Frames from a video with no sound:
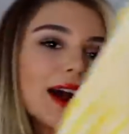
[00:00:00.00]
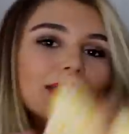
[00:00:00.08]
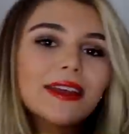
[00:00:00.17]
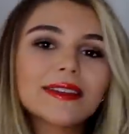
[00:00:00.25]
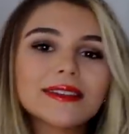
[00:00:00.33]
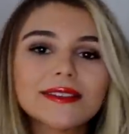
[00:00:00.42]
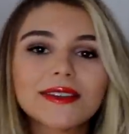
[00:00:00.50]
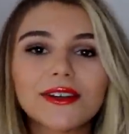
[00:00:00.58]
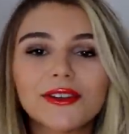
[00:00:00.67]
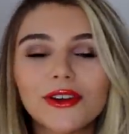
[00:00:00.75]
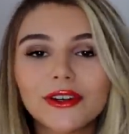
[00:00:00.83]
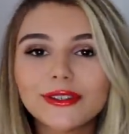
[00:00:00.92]
I think this is
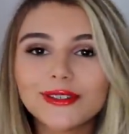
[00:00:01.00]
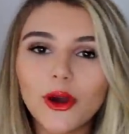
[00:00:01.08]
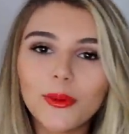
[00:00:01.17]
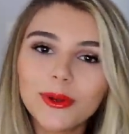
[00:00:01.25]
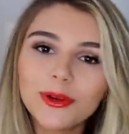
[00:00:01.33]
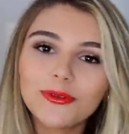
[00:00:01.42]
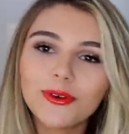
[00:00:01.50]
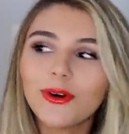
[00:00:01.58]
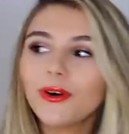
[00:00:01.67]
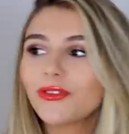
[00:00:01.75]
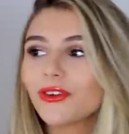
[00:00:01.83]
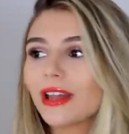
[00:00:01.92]
gonna look so
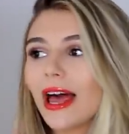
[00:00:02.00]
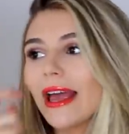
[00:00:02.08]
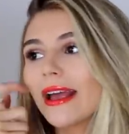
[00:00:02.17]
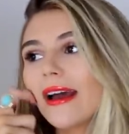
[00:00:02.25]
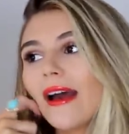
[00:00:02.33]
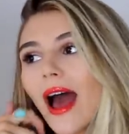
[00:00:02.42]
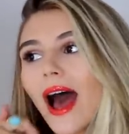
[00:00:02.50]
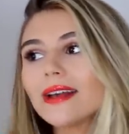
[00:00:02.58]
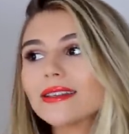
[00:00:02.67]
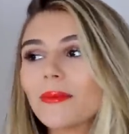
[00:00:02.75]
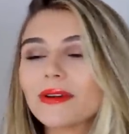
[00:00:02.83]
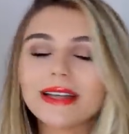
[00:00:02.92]
beautiful for like
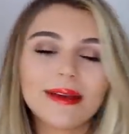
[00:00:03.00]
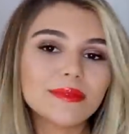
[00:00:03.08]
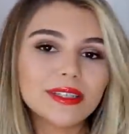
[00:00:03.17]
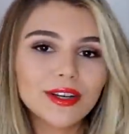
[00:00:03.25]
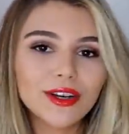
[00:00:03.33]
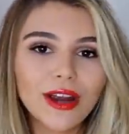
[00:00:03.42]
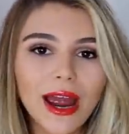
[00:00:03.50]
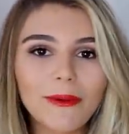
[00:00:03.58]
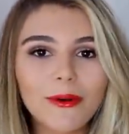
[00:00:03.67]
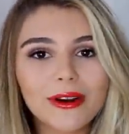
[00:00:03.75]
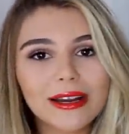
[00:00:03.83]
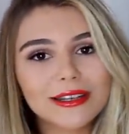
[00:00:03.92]
a summertime dinner.
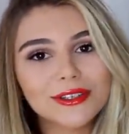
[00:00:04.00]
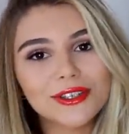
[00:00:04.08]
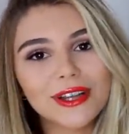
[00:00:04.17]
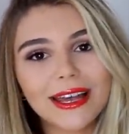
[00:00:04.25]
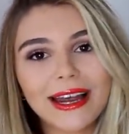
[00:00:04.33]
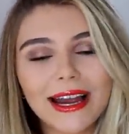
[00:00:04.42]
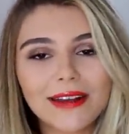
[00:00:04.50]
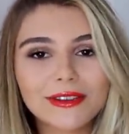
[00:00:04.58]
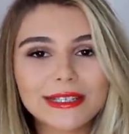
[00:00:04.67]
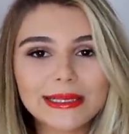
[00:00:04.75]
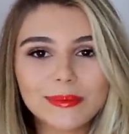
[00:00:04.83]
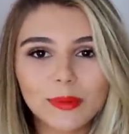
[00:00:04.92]
I wore it to like kind of
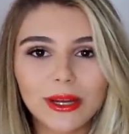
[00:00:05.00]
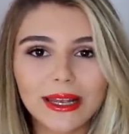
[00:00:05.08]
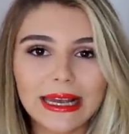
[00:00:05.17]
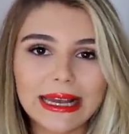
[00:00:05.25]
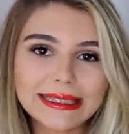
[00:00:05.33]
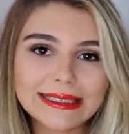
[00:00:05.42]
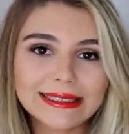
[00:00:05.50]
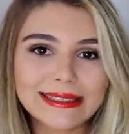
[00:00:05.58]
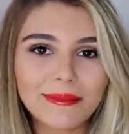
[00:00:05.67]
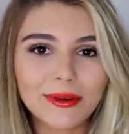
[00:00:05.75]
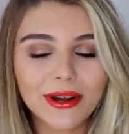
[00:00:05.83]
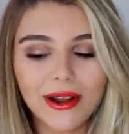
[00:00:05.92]
a springy
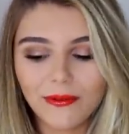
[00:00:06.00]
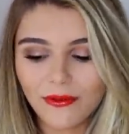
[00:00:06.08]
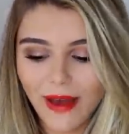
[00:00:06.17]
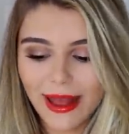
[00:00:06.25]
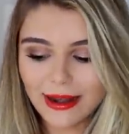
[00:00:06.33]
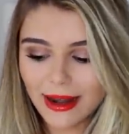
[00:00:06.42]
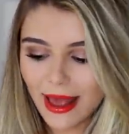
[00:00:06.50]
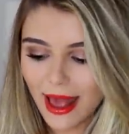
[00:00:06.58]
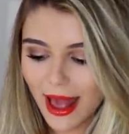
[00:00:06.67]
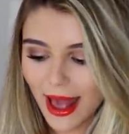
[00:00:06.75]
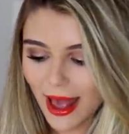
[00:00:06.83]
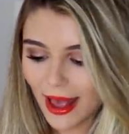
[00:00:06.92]
summer event
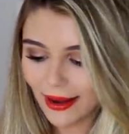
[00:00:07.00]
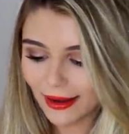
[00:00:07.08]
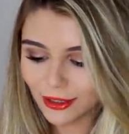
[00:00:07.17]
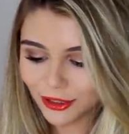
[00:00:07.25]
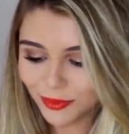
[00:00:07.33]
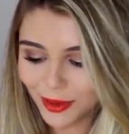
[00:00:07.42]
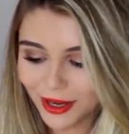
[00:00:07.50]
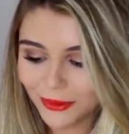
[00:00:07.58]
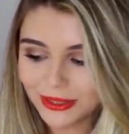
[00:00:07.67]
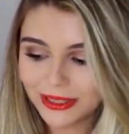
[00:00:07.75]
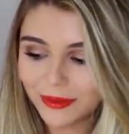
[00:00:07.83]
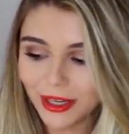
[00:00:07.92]
and I just paired it
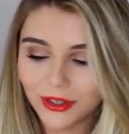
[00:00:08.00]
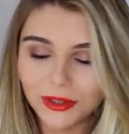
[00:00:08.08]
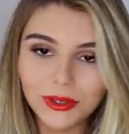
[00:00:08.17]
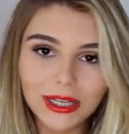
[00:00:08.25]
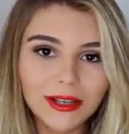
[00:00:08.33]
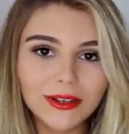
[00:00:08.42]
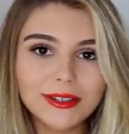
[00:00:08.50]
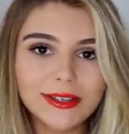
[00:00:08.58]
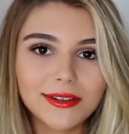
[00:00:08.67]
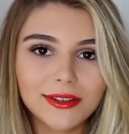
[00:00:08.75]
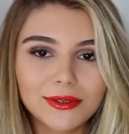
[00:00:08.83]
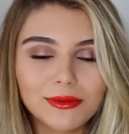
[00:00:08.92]
with some like nude heels
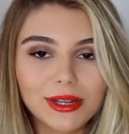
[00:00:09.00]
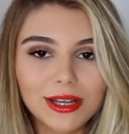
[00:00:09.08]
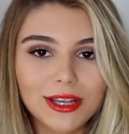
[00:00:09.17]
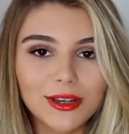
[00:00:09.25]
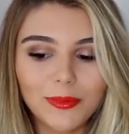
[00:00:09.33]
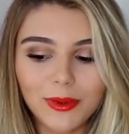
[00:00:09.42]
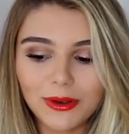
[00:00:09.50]
and it looked really cute.